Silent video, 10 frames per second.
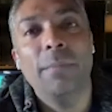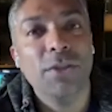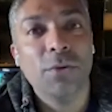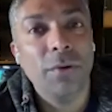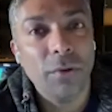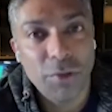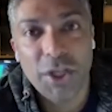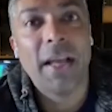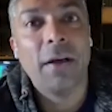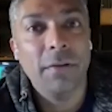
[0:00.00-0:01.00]
I'm just going to go
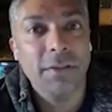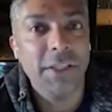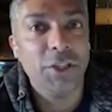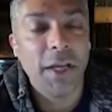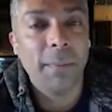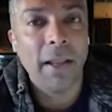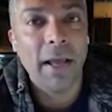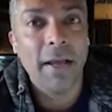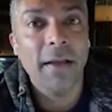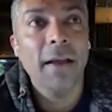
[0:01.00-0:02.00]
check out a DJ
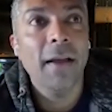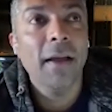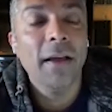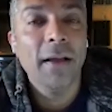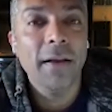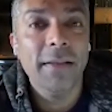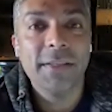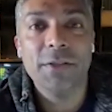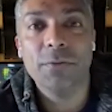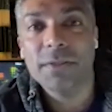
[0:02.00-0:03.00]
play,
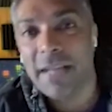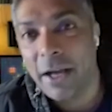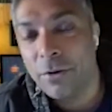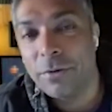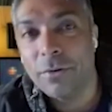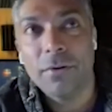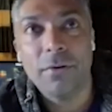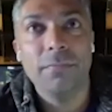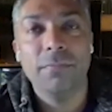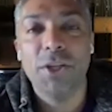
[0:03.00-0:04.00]
listen to a sound,
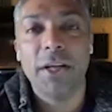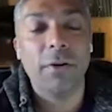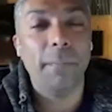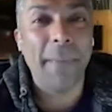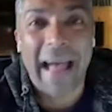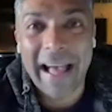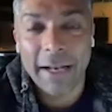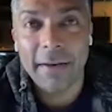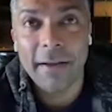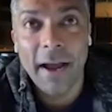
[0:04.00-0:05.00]
or check out a
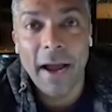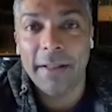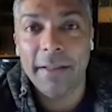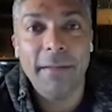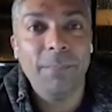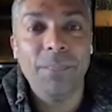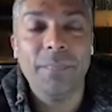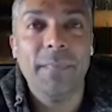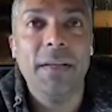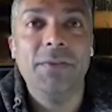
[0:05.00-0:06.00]
band. And then
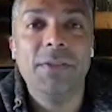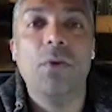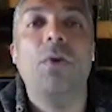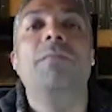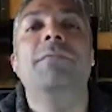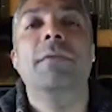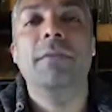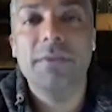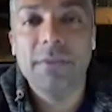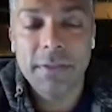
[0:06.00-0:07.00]
there is
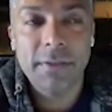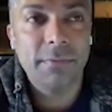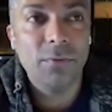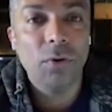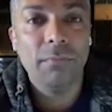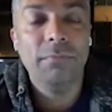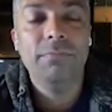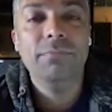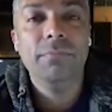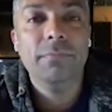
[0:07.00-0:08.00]
this
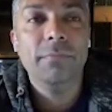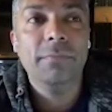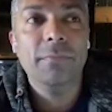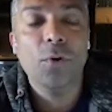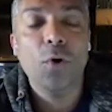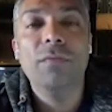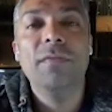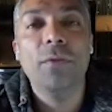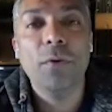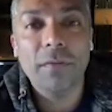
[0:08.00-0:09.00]

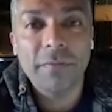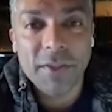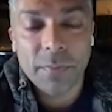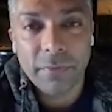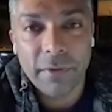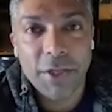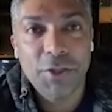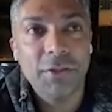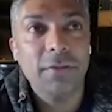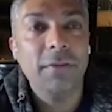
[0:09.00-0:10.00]
overflow of
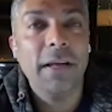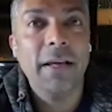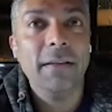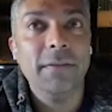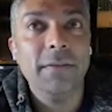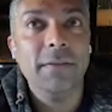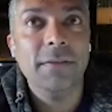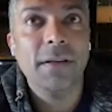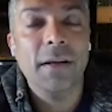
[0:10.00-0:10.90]
inspiration and